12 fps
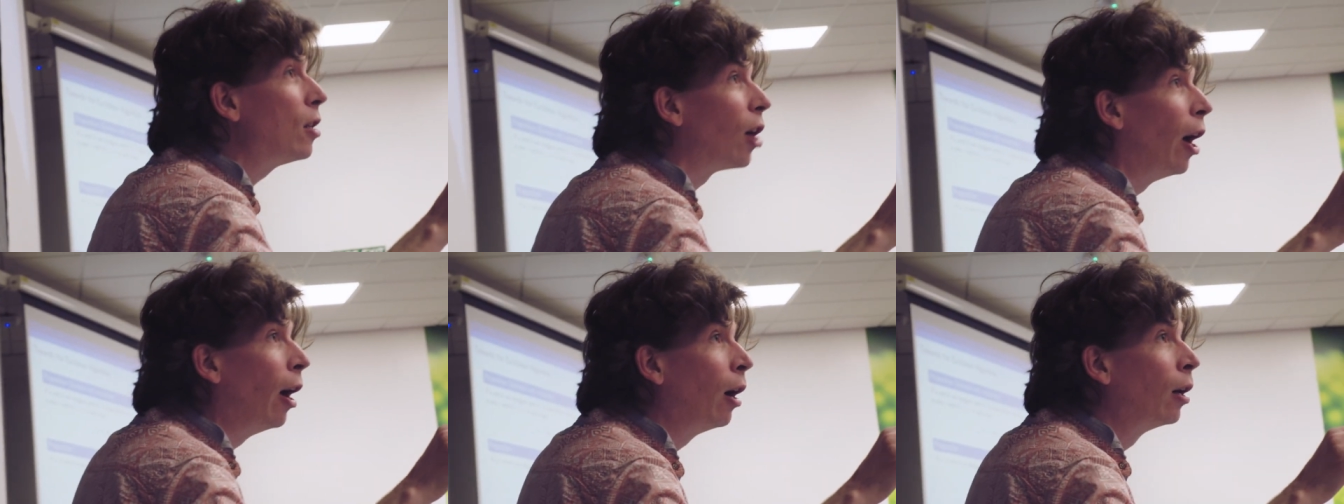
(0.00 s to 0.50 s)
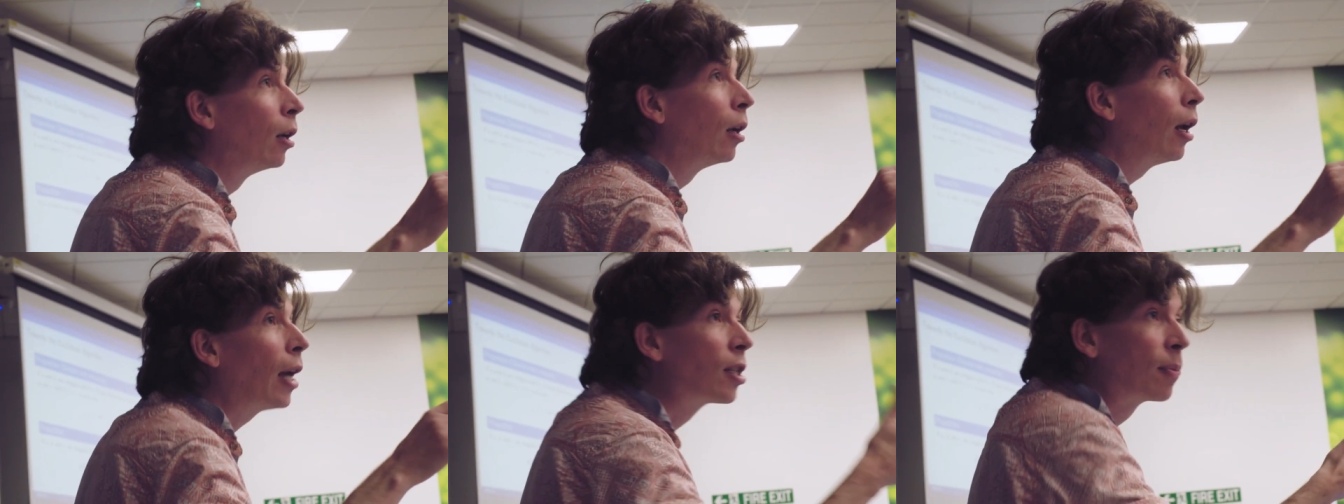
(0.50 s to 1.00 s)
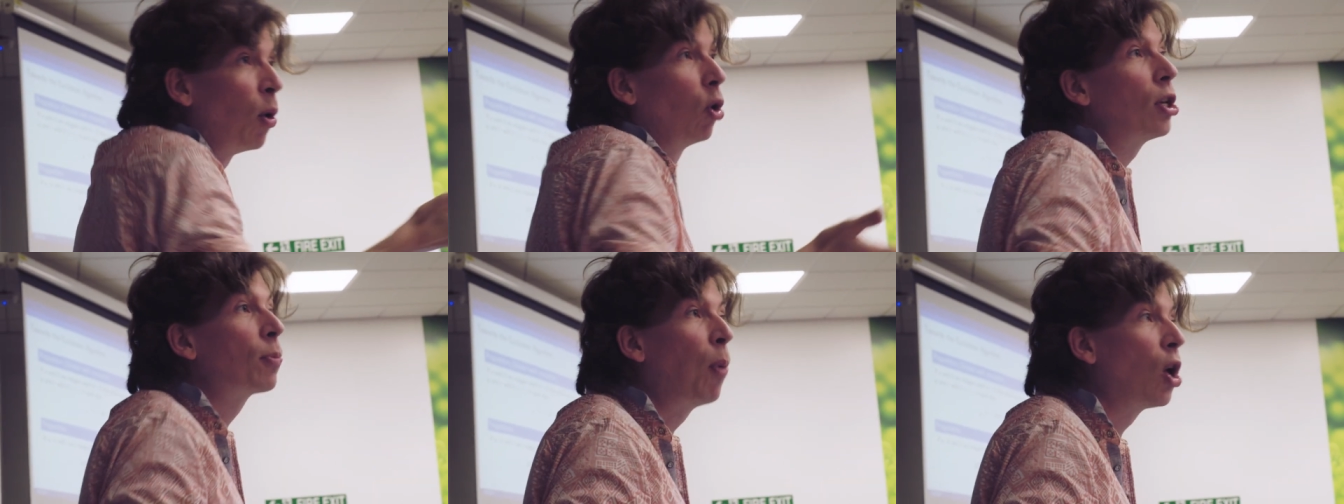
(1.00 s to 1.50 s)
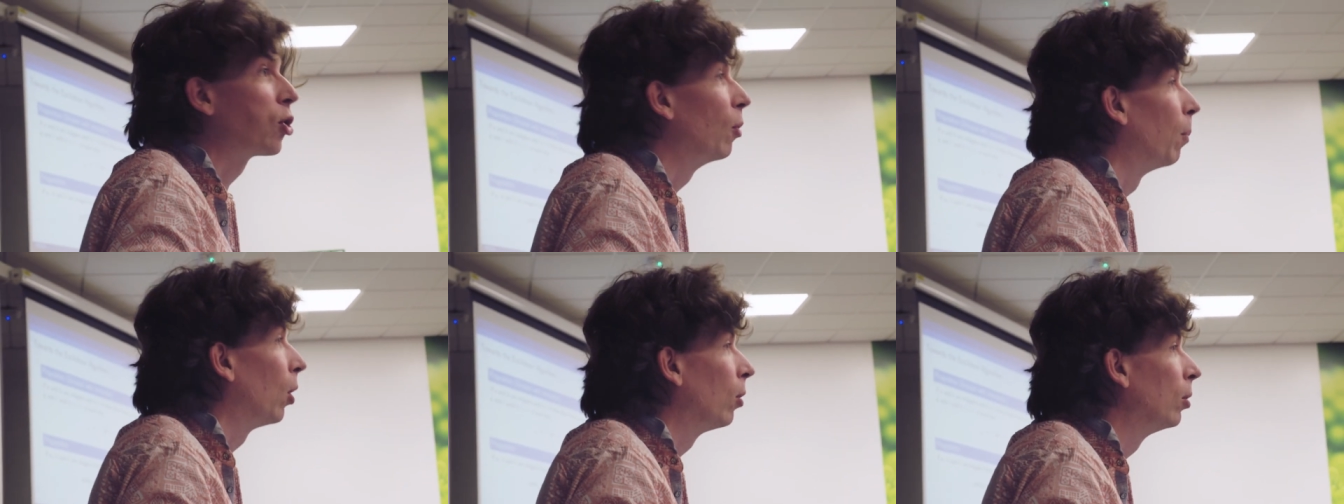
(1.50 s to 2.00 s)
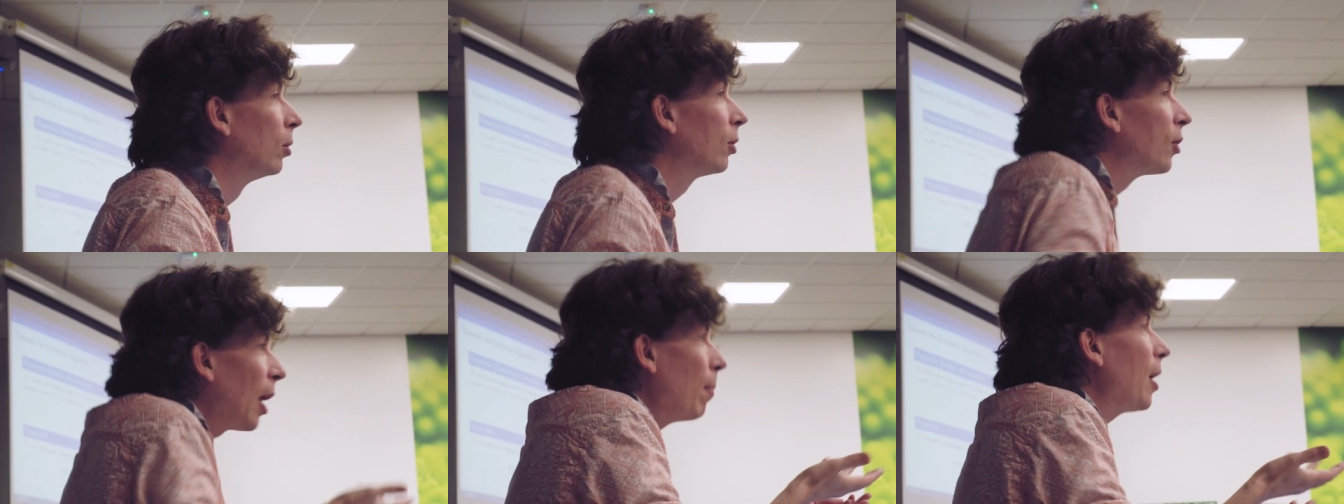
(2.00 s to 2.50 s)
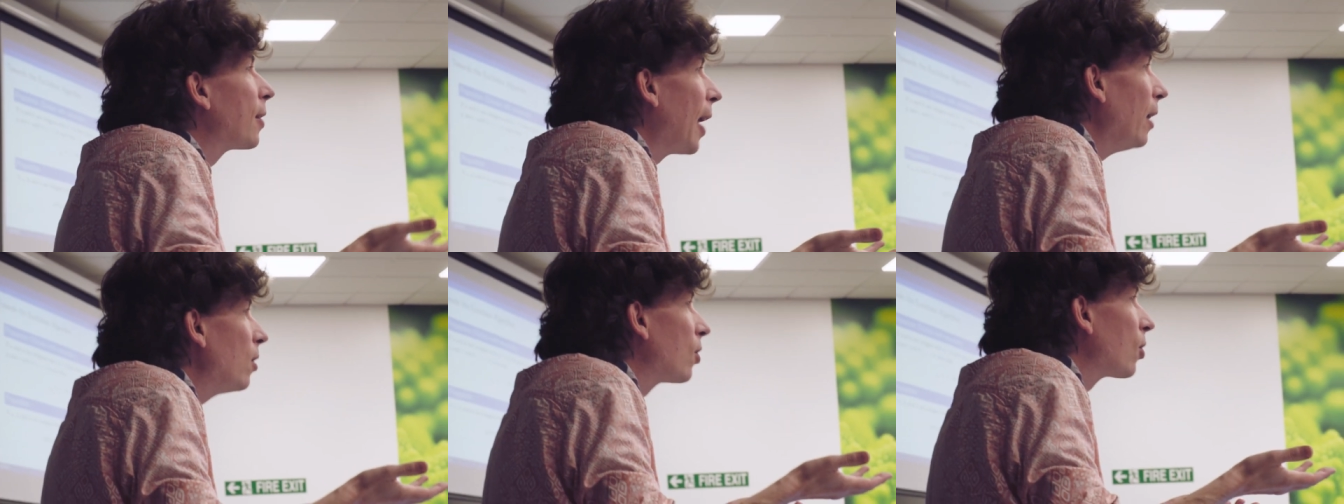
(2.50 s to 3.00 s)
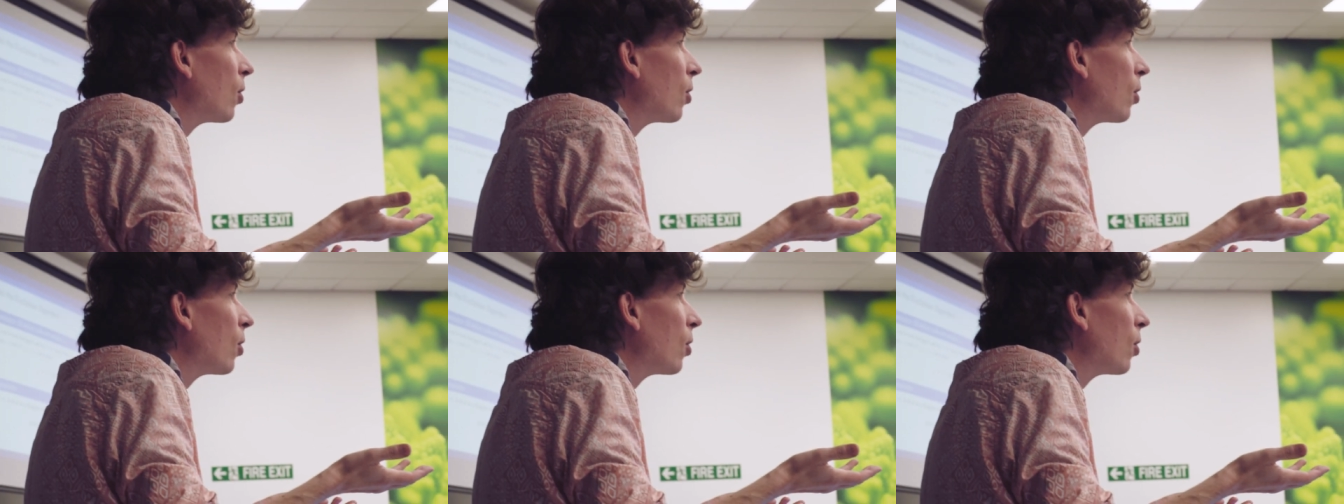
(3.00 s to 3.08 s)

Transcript: um, I'm struggling with something, or just to have a